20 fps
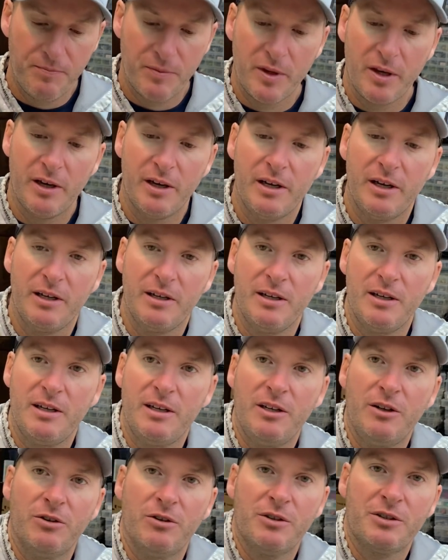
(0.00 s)
And, it, eh,
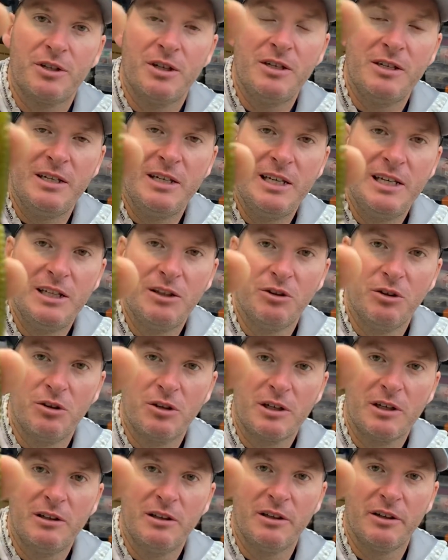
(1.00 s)
you know, it's a neat
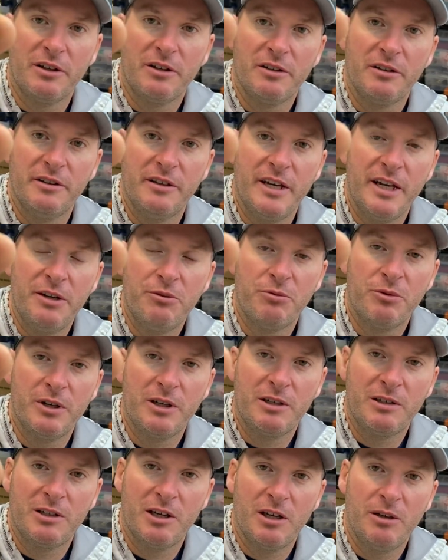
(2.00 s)
looking little Ned
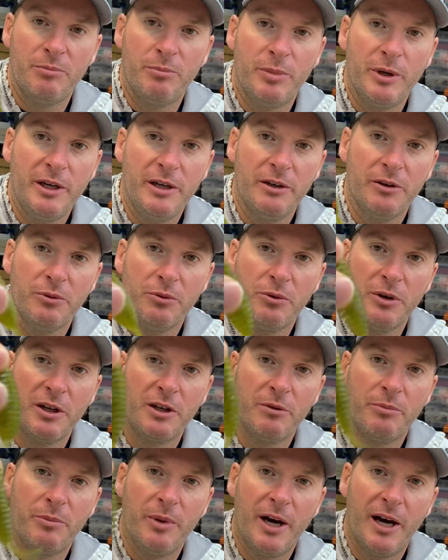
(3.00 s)
rig type bait, a
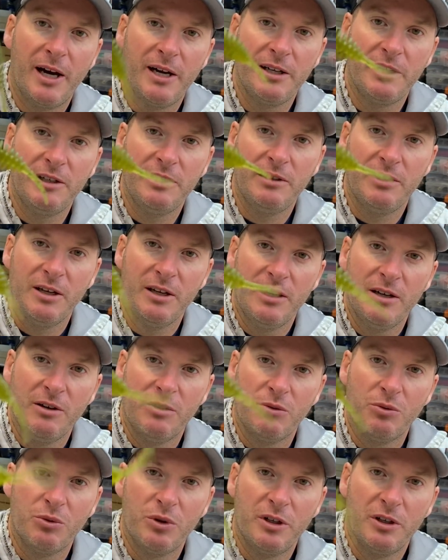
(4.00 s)
ring body,
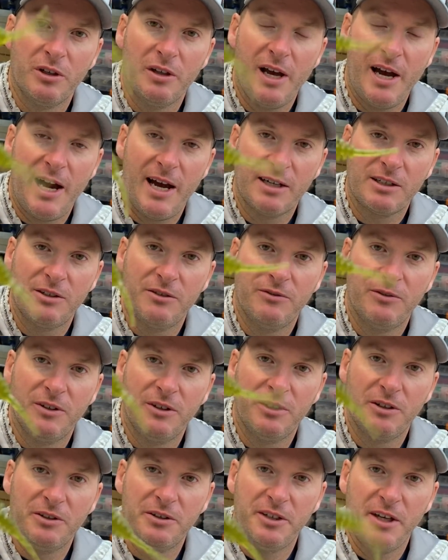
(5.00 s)
real active
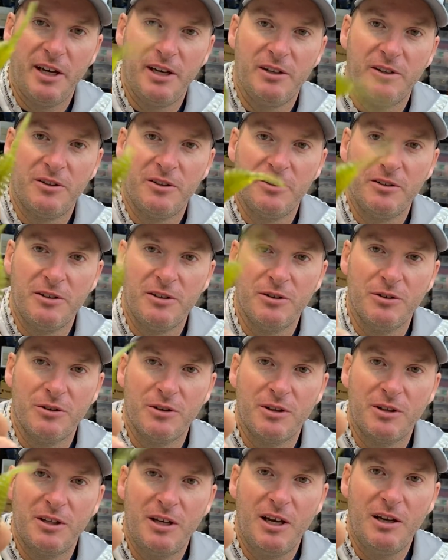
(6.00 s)
little tail. You know,
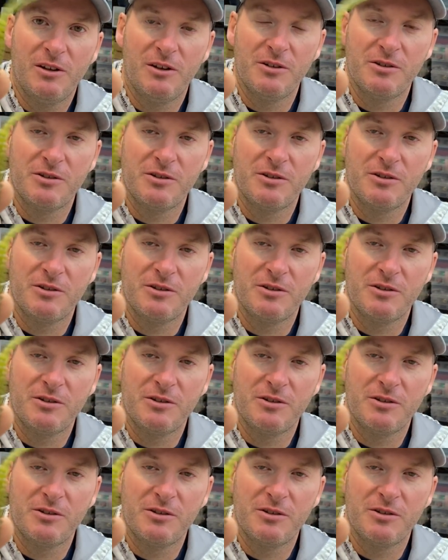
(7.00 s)
the tail